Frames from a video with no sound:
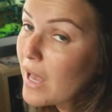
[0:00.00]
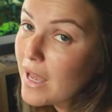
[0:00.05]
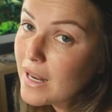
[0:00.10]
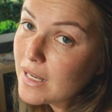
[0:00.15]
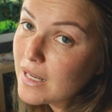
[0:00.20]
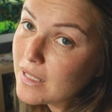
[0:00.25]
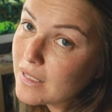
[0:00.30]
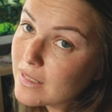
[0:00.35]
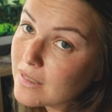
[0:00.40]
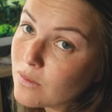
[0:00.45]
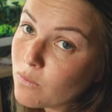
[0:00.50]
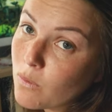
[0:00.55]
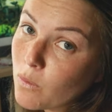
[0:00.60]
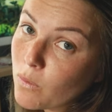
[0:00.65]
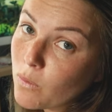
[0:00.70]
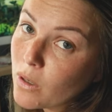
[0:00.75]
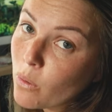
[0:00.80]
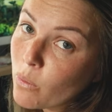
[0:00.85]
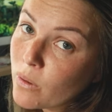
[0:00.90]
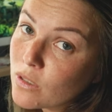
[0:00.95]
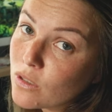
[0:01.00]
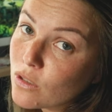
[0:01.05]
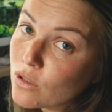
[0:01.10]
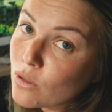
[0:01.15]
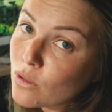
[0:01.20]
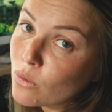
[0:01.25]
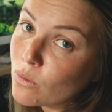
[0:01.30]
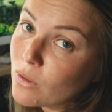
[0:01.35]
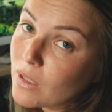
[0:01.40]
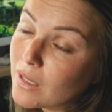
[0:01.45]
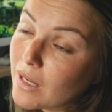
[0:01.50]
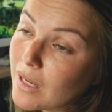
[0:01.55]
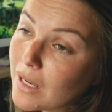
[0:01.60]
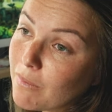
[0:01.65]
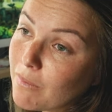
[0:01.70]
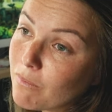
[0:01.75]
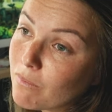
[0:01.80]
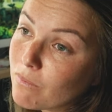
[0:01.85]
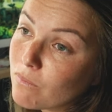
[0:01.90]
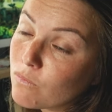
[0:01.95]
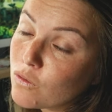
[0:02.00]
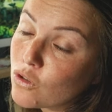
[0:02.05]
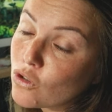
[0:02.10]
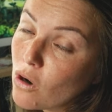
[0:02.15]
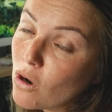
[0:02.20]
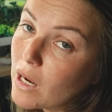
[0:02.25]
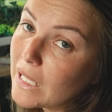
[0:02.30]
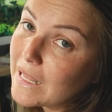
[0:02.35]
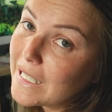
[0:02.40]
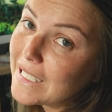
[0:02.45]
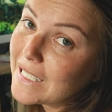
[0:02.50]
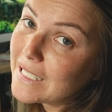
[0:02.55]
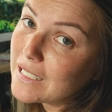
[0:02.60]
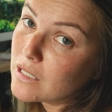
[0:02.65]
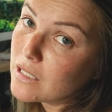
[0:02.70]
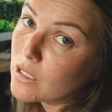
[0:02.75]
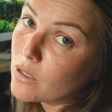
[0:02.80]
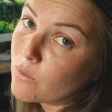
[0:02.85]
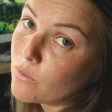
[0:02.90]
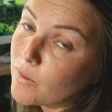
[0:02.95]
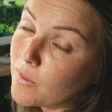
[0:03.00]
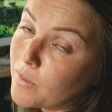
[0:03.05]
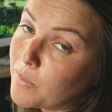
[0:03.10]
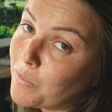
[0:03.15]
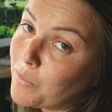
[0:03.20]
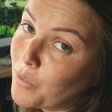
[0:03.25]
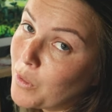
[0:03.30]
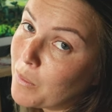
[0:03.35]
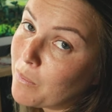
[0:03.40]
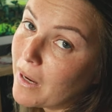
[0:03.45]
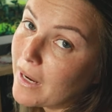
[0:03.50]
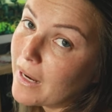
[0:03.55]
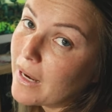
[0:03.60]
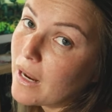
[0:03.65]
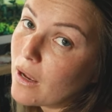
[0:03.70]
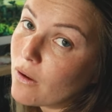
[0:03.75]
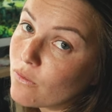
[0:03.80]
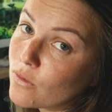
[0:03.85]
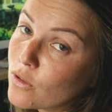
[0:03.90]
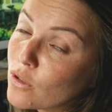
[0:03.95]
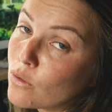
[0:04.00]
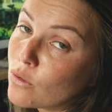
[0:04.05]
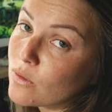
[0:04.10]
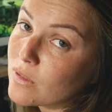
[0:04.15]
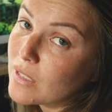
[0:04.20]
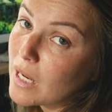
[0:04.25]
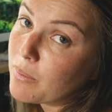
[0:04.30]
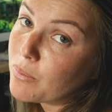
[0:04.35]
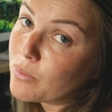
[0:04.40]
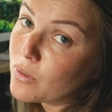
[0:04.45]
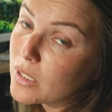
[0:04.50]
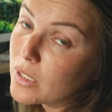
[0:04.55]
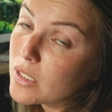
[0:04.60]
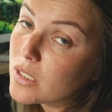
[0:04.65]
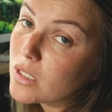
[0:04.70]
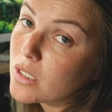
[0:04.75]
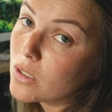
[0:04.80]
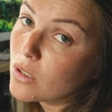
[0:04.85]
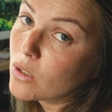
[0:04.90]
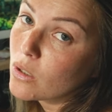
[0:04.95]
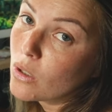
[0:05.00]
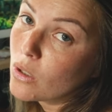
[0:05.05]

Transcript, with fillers: that is what we're going to do, then I'm strongly considering we might have two separate